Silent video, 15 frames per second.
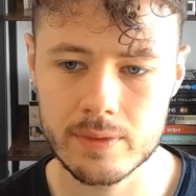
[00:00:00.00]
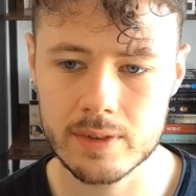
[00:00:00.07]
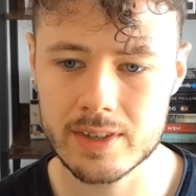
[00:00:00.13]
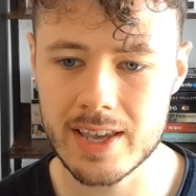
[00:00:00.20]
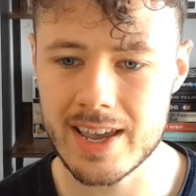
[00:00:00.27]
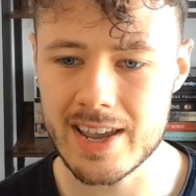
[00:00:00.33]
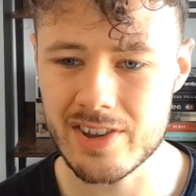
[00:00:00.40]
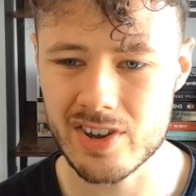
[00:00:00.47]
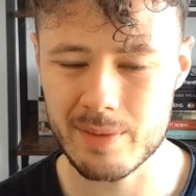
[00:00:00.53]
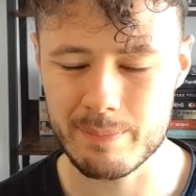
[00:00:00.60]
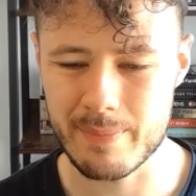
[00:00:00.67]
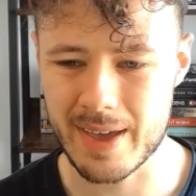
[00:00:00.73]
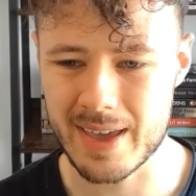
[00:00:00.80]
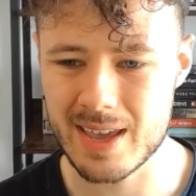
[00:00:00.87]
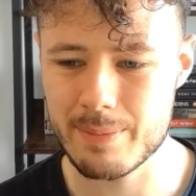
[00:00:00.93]
Digne
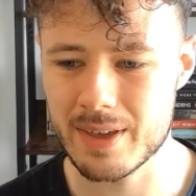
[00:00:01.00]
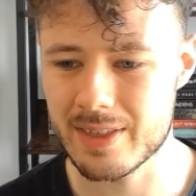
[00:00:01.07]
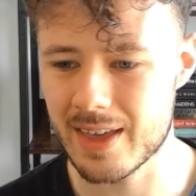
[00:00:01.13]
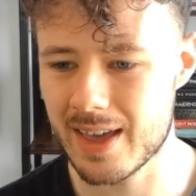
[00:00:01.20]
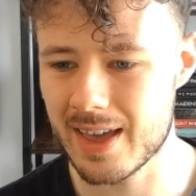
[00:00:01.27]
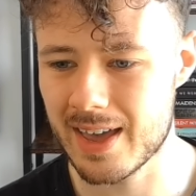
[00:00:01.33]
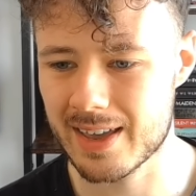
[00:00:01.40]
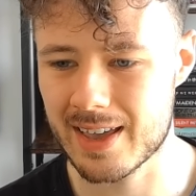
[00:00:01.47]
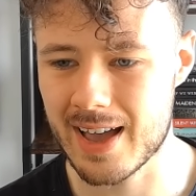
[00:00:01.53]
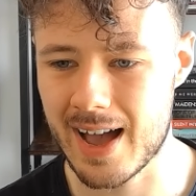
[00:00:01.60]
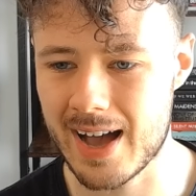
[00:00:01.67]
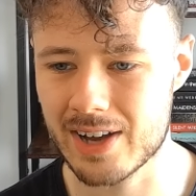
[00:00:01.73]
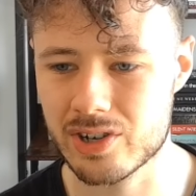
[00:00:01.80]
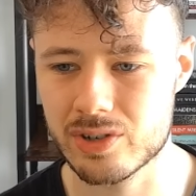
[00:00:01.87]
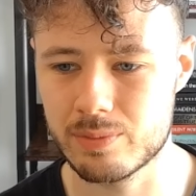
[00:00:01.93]
maybe there.
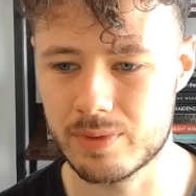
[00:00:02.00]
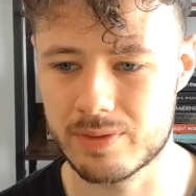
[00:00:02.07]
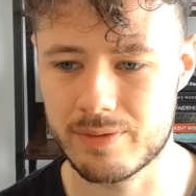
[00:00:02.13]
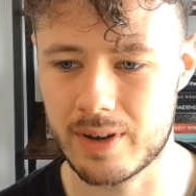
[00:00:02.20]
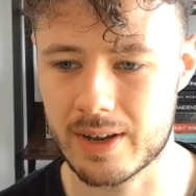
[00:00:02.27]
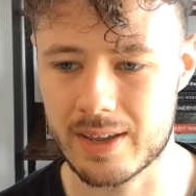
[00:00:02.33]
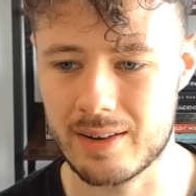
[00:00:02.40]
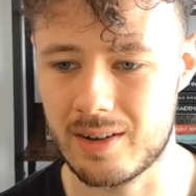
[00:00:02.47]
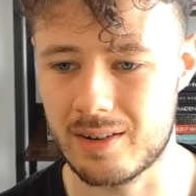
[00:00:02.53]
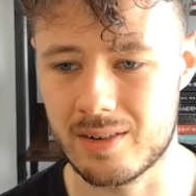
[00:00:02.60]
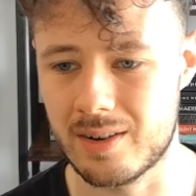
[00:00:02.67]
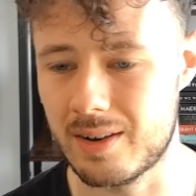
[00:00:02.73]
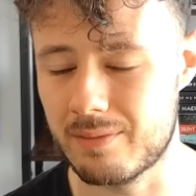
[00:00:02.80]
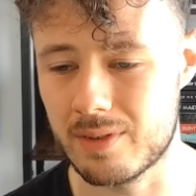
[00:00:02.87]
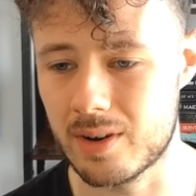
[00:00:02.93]
Cash was, I
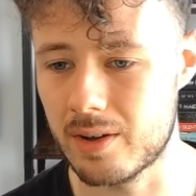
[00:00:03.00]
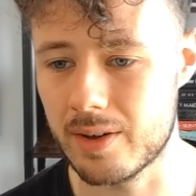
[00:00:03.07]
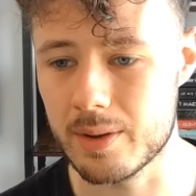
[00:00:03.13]
don't even know.